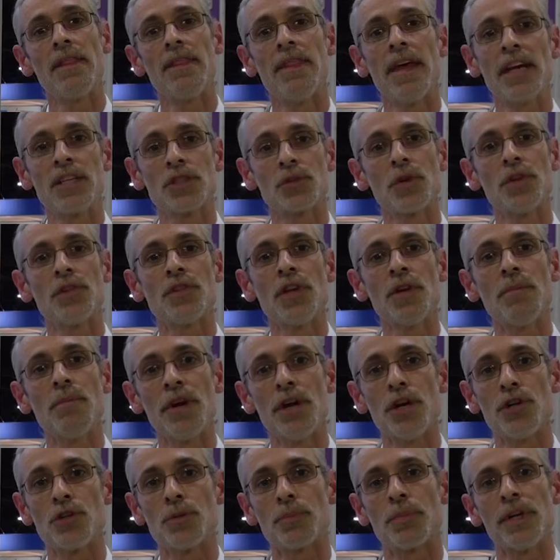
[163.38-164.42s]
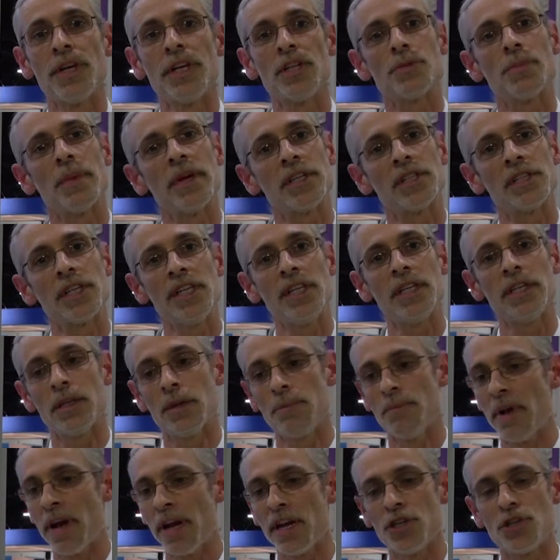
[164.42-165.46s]
That's what ThinManager brings, makes e
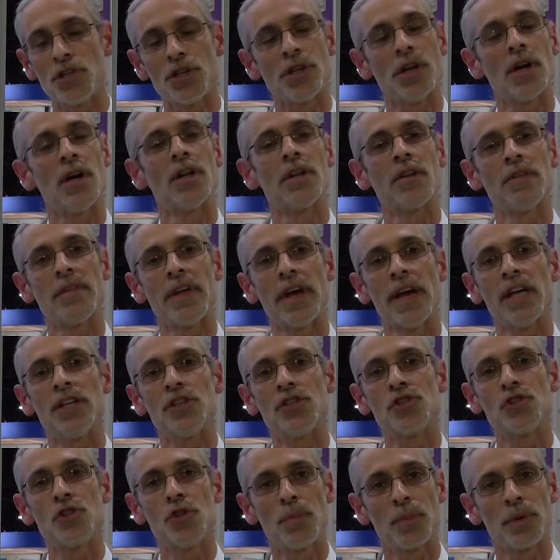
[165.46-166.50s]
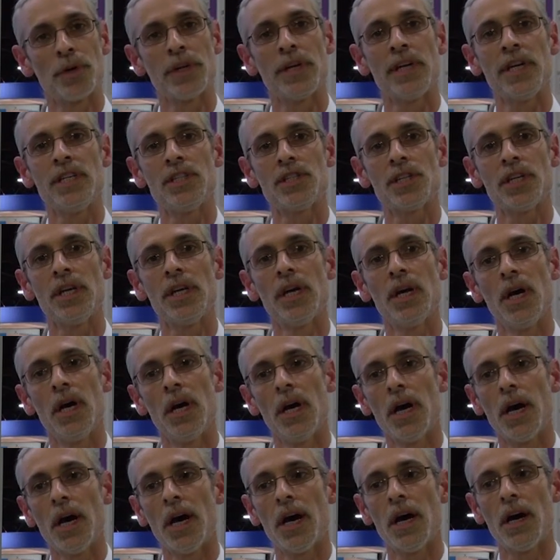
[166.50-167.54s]
managing all of that super easy,
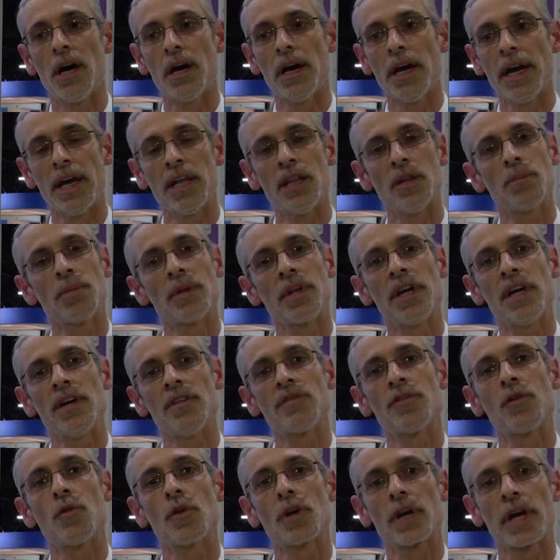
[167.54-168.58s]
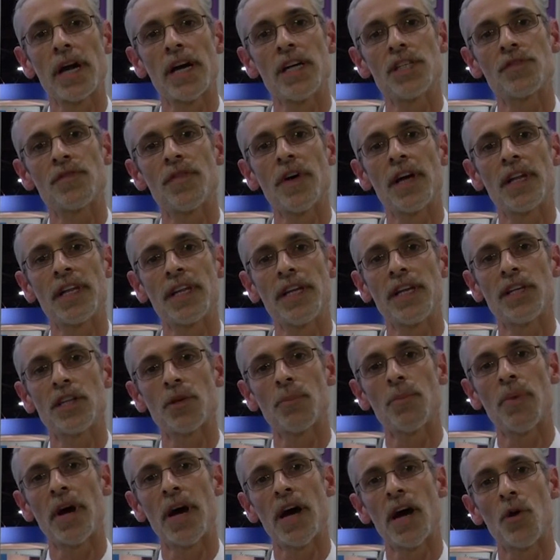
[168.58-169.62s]
uh, and the plant floor guys finally get
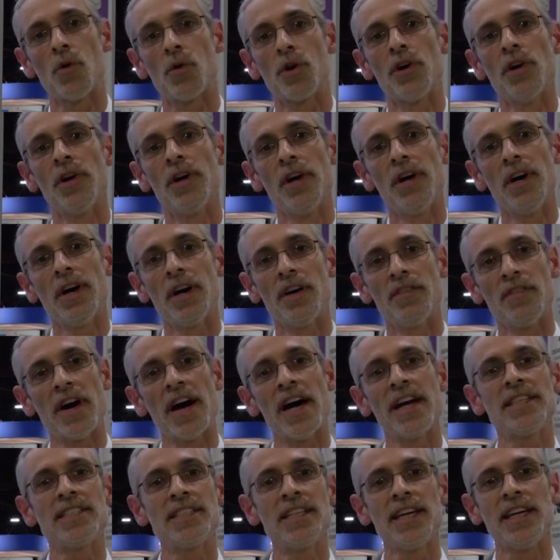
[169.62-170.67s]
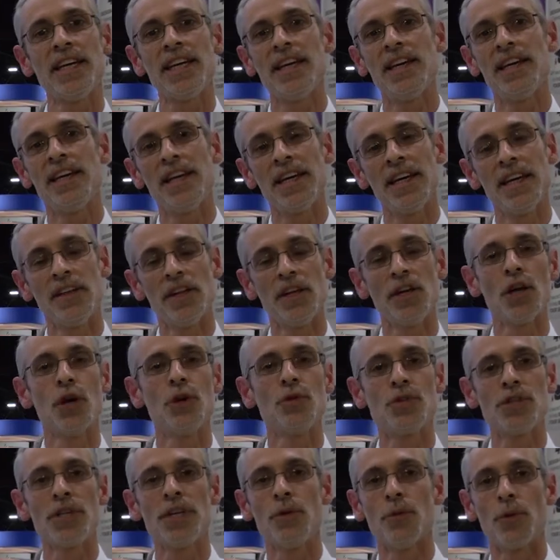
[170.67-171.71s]
the power of IT in the
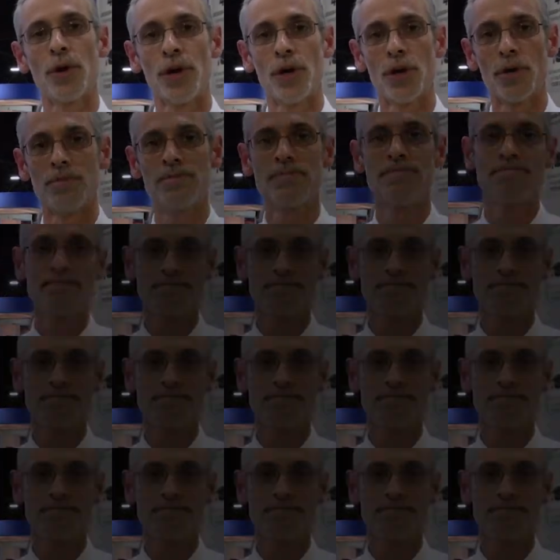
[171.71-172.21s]
OT realm.